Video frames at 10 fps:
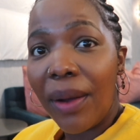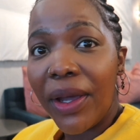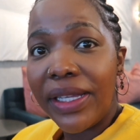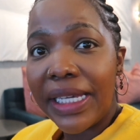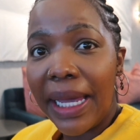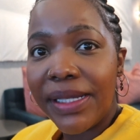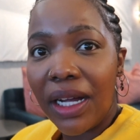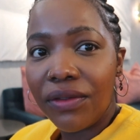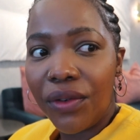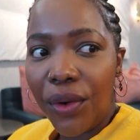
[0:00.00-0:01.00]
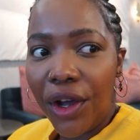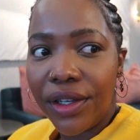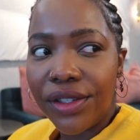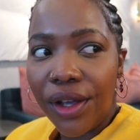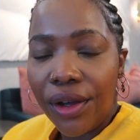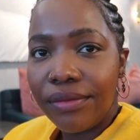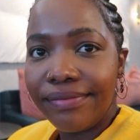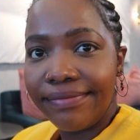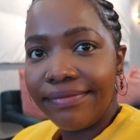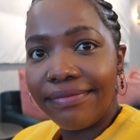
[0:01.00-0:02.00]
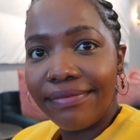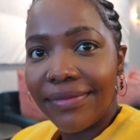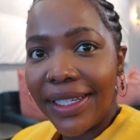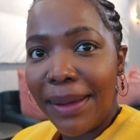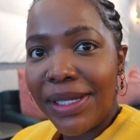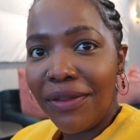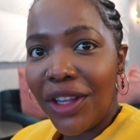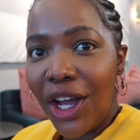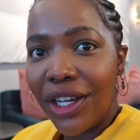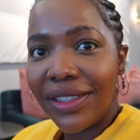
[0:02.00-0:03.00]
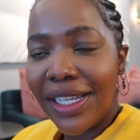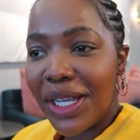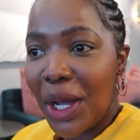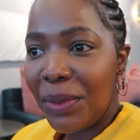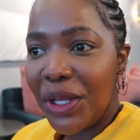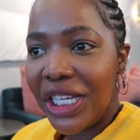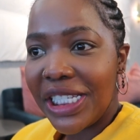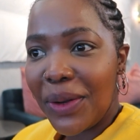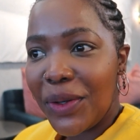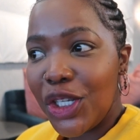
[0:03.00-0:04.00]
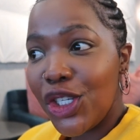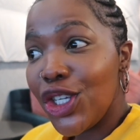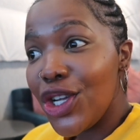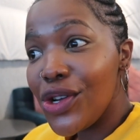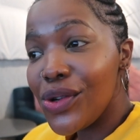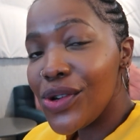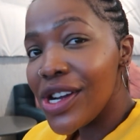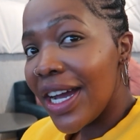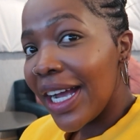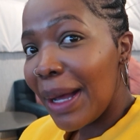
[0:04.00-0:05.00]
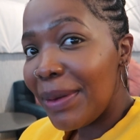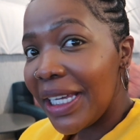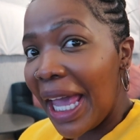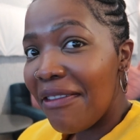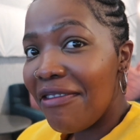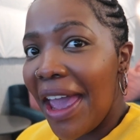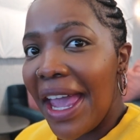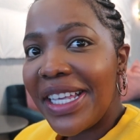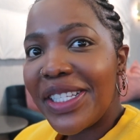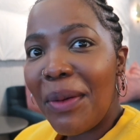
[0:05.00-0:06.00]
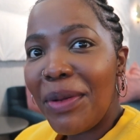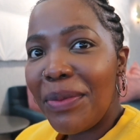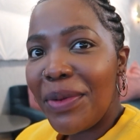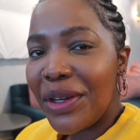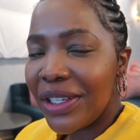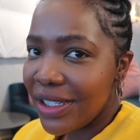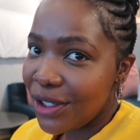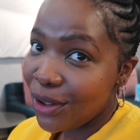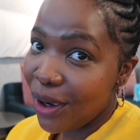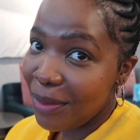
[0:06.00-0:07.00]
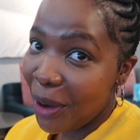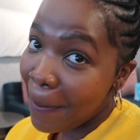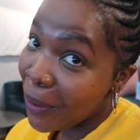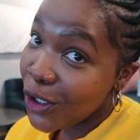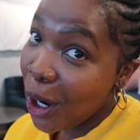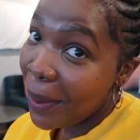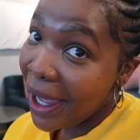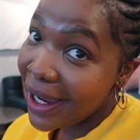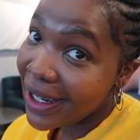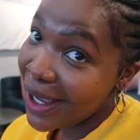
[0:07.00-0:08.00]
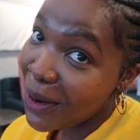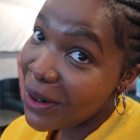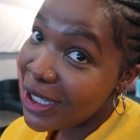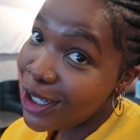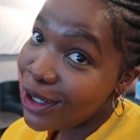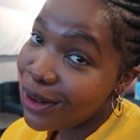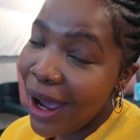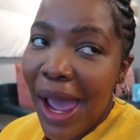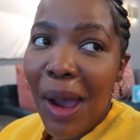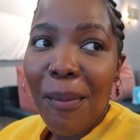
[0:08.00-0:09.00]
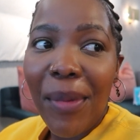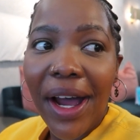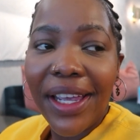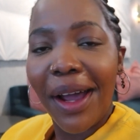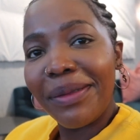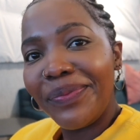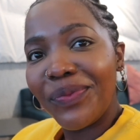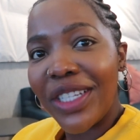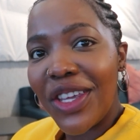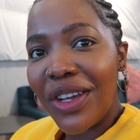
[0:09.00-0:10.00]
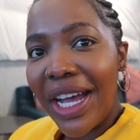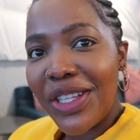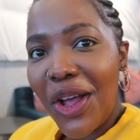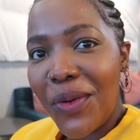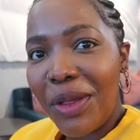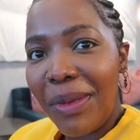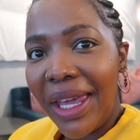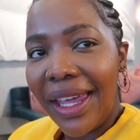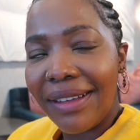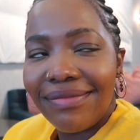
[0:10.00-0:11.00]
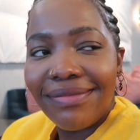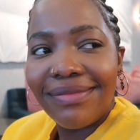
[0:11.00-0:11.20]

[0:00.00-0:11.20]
I'm going to Cape Town for work, so Cape Town vlog. There's a couple of things that I want to do, a couple of cafes, a couple of books. You know, I'm going book shopping because I always do. But yeah, I'll take you guys along with me